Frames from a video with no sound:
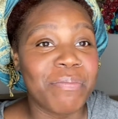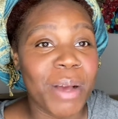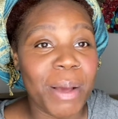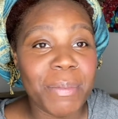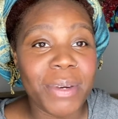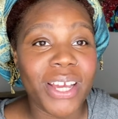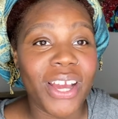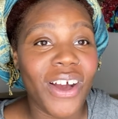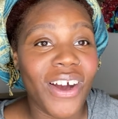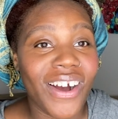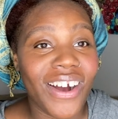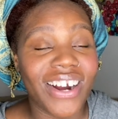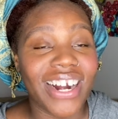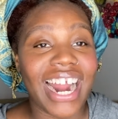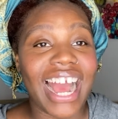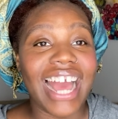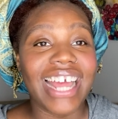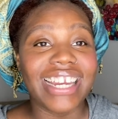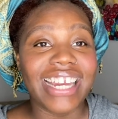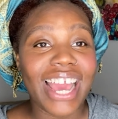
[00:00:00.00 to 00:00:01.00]

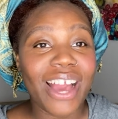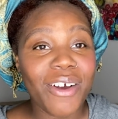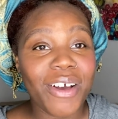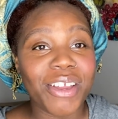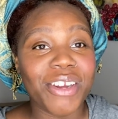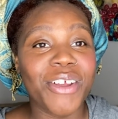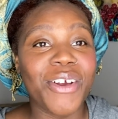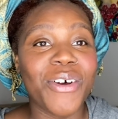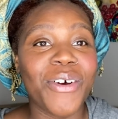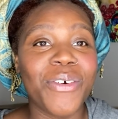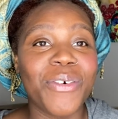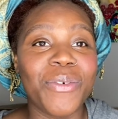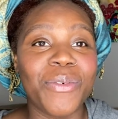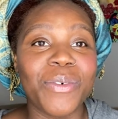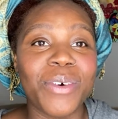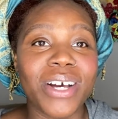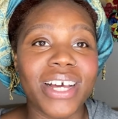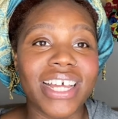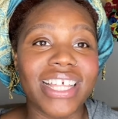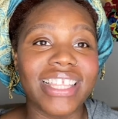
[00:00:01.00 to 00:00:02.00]
Now I know
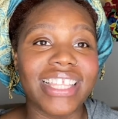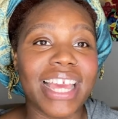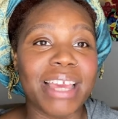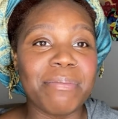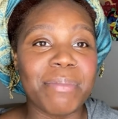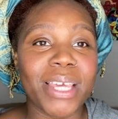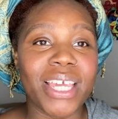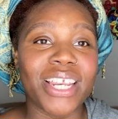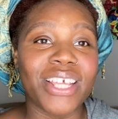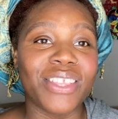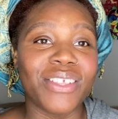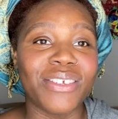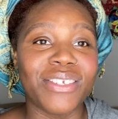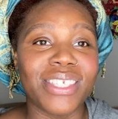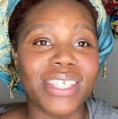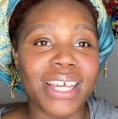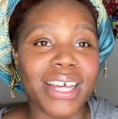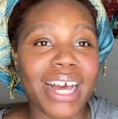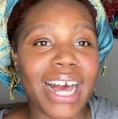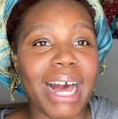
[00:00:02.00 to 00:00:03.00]
what they mean in those
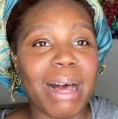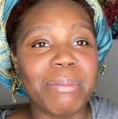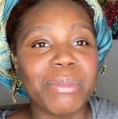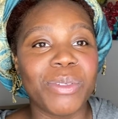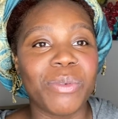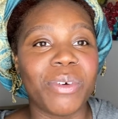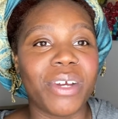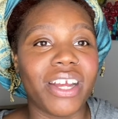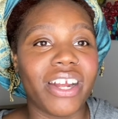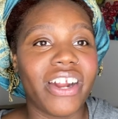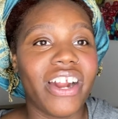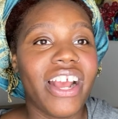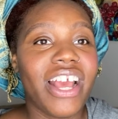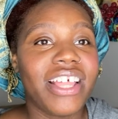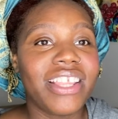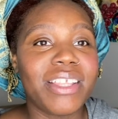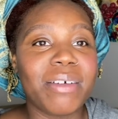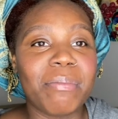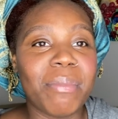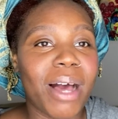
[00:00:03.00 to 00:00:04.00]
sitcoms where
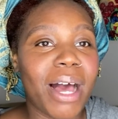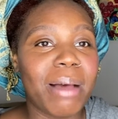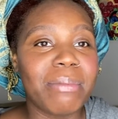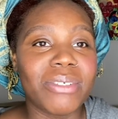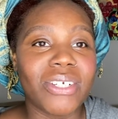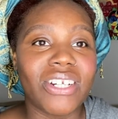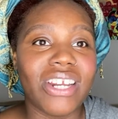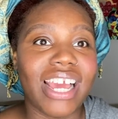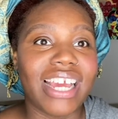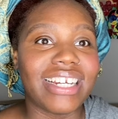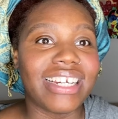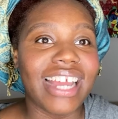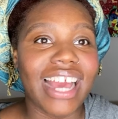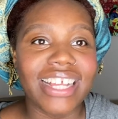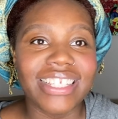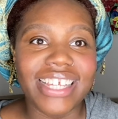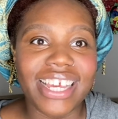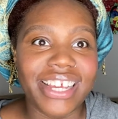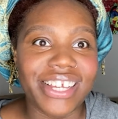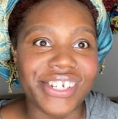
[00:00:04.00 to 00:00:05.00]
the moms are like
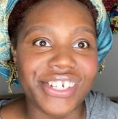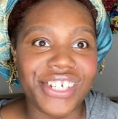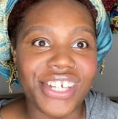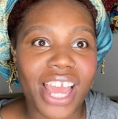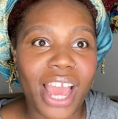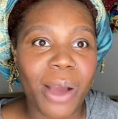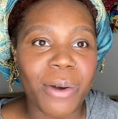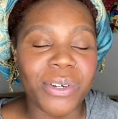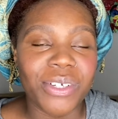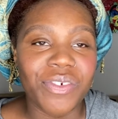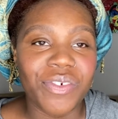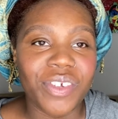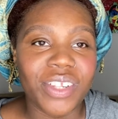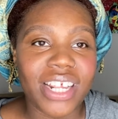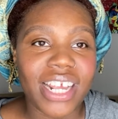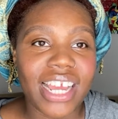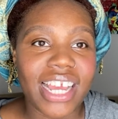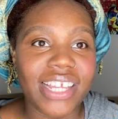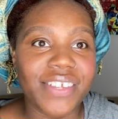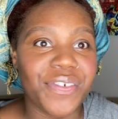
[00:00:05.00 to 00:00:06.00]
not taking showers for
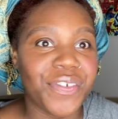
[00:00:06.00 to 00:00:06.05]
days,